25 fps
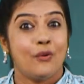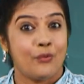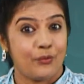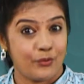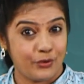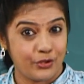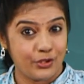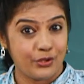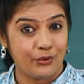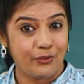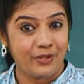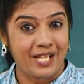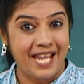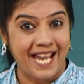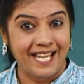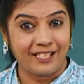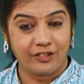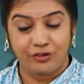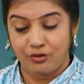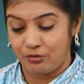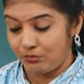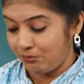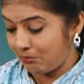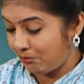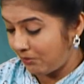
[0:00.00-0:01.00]
Would you
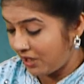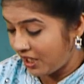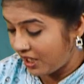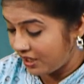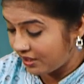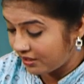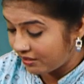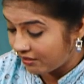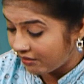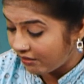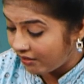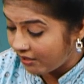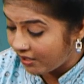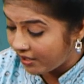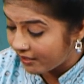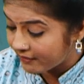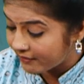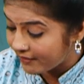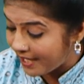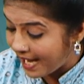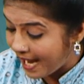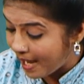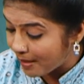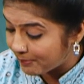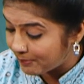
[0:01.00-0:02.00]
like to make a
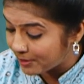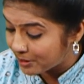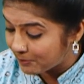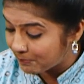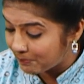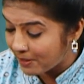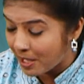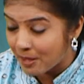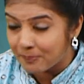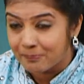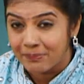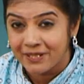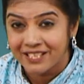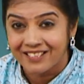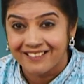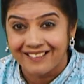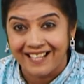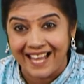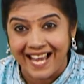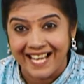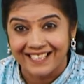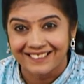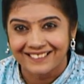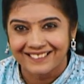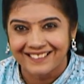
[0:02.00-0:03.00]
rabbit puppet
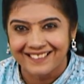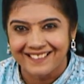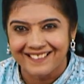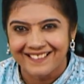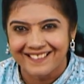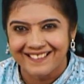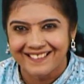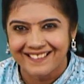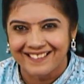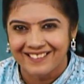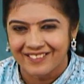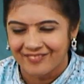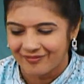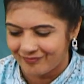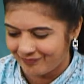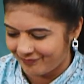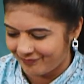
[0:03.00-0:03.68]
like this?